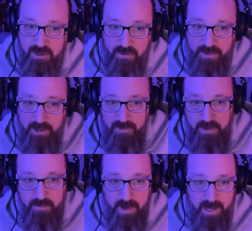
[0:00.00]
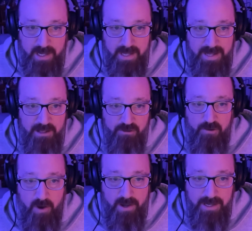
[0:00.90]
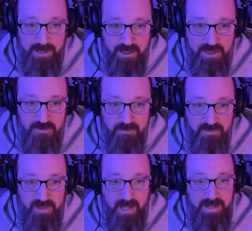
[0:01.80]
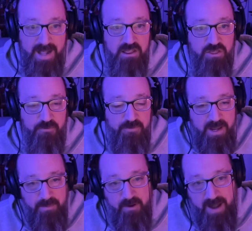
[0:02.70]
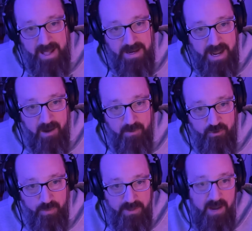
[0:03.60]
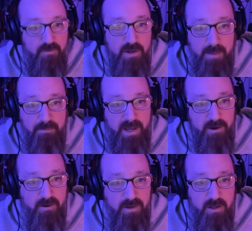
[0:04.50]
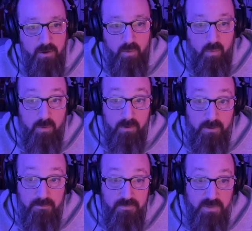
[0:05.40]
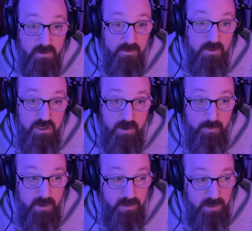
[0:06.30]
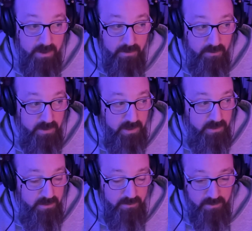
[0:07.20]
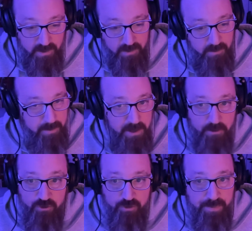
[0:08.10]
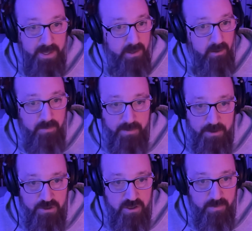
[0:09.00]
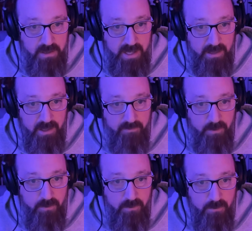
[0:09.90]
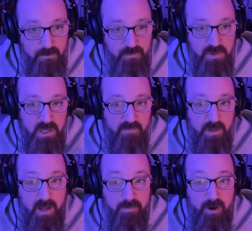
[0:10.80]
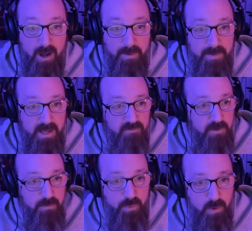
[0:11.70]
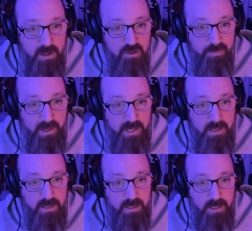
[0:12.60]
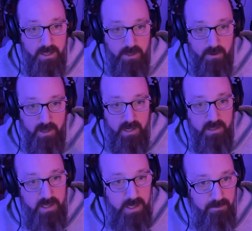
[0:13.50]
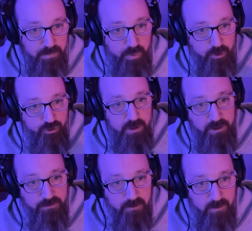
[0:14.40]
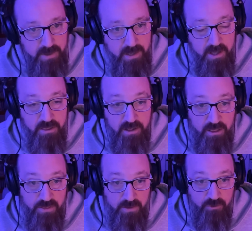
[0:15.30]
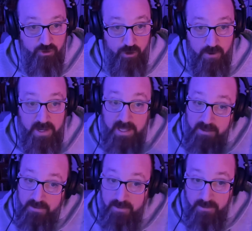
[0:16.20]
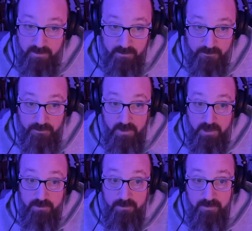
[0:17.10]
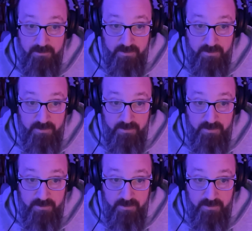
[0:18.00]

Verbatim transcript: So yeah. they give you money and that's your audience. And that's the fame you're at now, which will never get better. Or you're someone, you know, that maybe you're Chappelle, maybe you're someone at that level who you have a lot of problematic viewpoints, but you're going to keep pushing through because it's the journey for you.